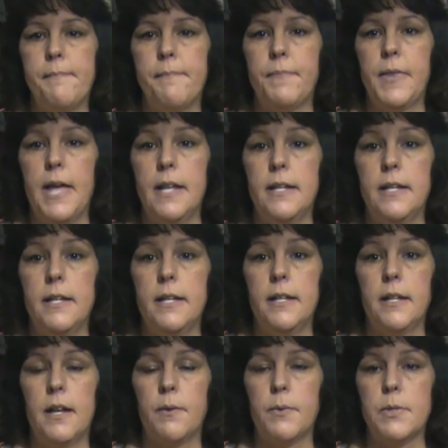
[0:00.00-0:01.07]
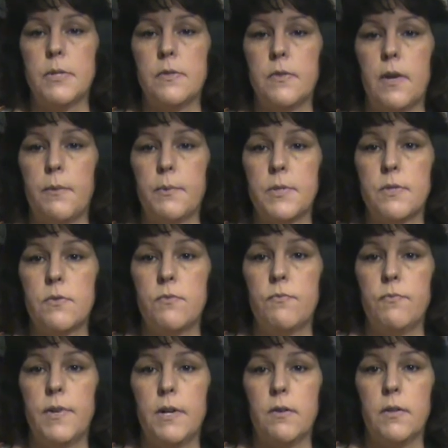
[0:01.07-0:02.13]
that did it. I was
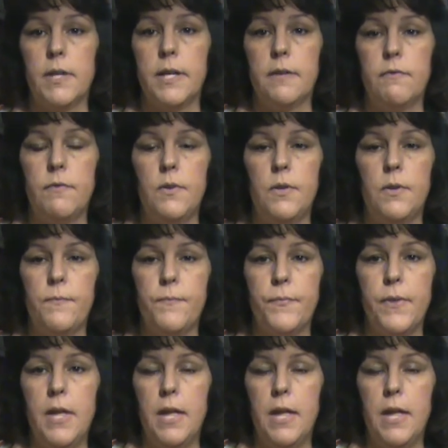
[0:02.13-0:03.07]
fairly full.